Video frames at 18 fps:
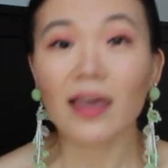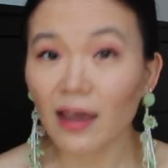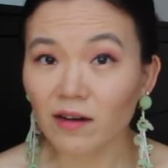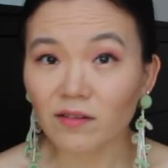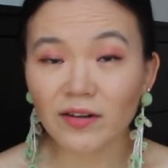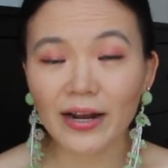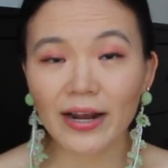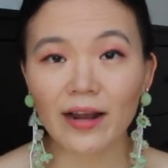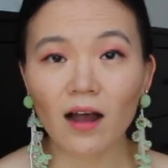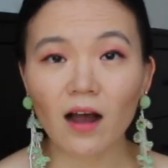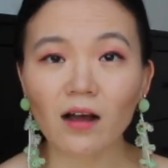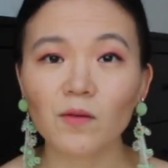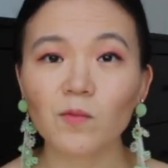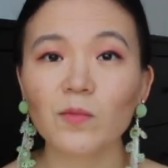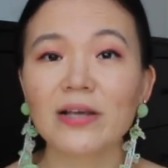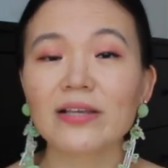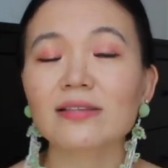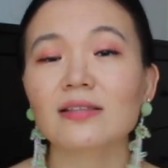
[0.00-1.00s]
Carrying
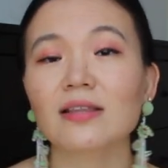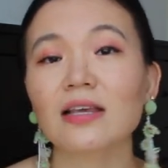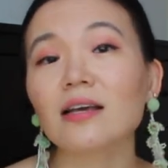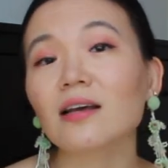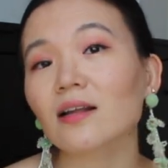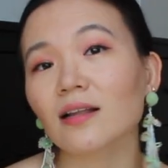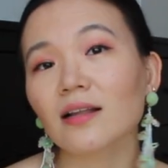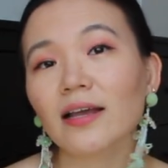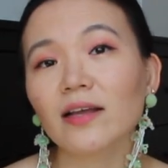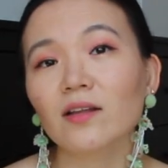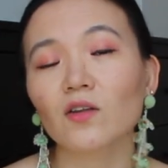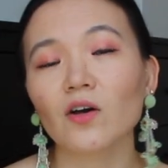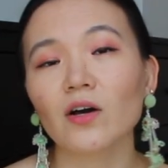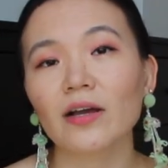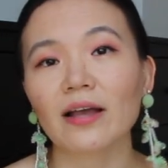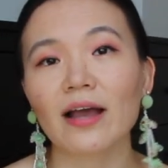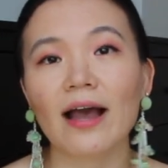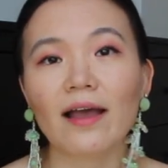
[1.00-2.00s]
on with the clean
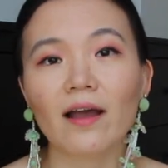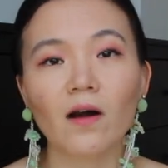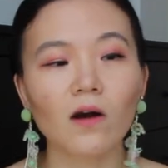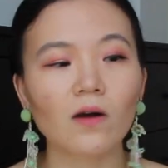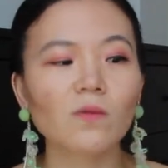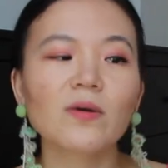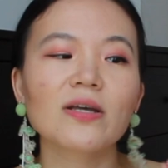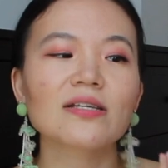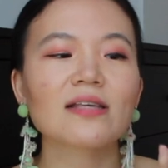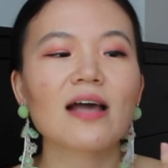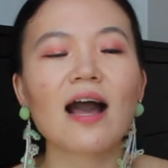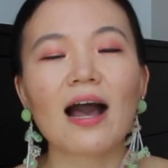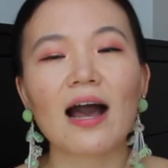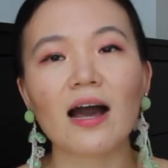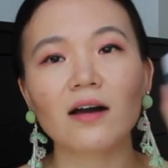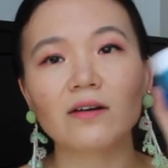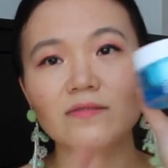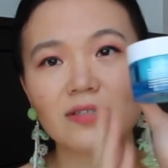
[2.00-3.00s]
look, I always
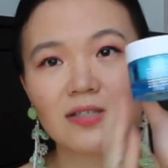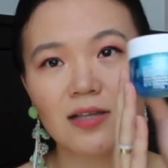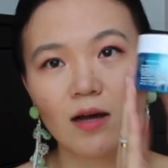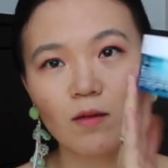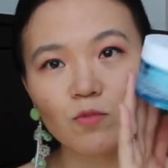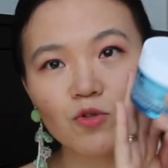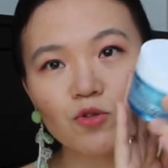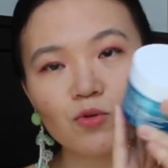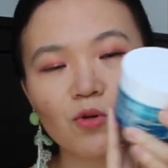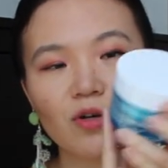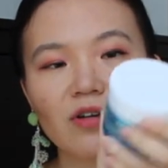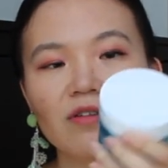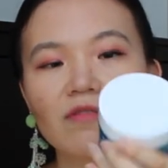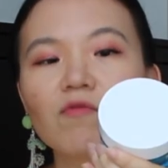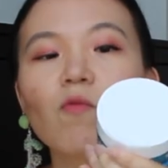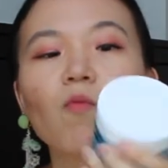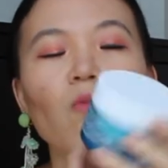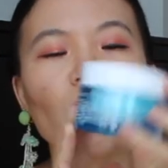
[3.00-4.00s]
have some sort
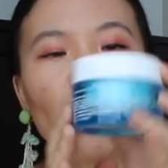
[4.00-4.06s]
of